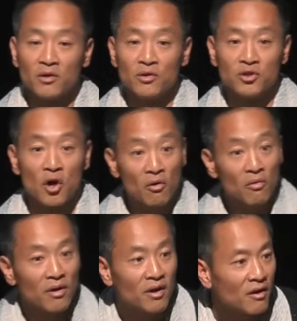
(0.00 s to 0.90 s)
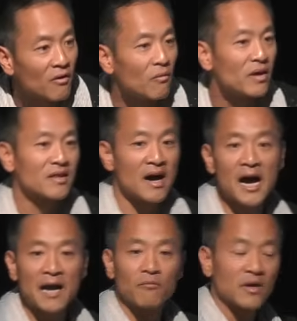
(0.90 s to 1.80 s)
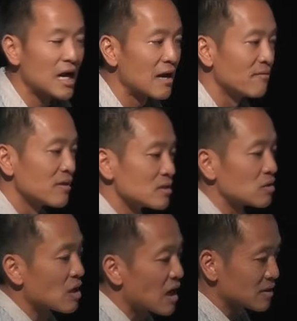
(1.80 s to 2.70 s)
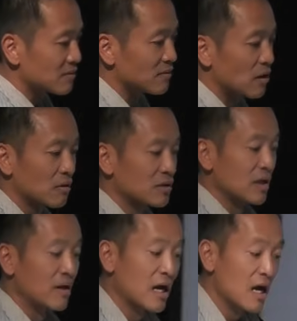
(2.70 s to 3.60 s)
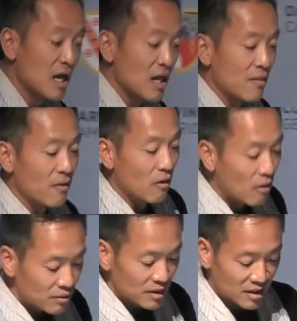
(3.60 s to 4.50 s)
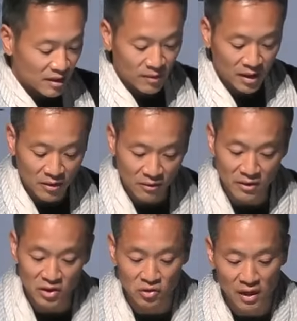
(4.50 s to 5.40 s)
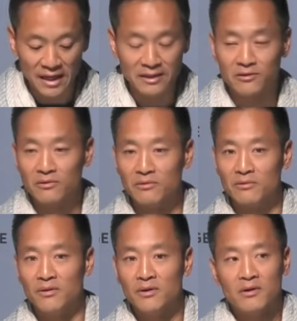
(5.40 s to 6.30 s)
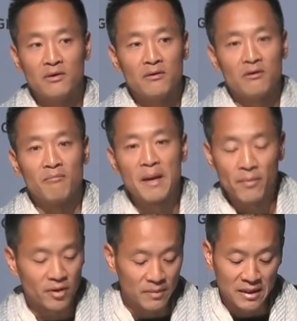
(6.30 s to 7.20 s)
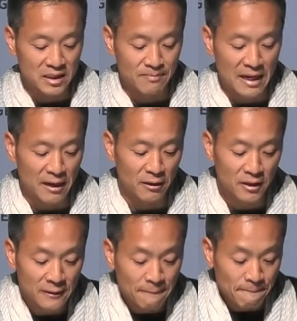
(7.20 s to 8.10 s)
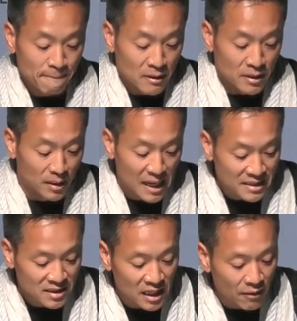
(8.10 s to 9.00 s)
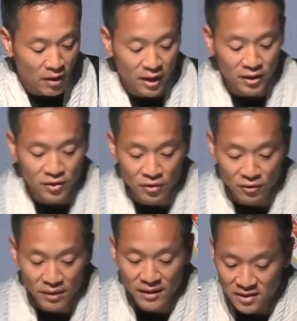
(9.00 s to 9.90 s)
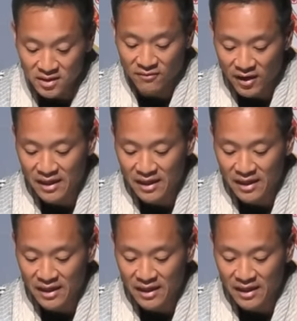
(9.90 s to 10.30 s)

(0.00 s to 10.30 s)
So with time, we have this loss of knowledge, and the only thing we can do is try to remember to be inspired. The last thing I wanted to do, and this is the very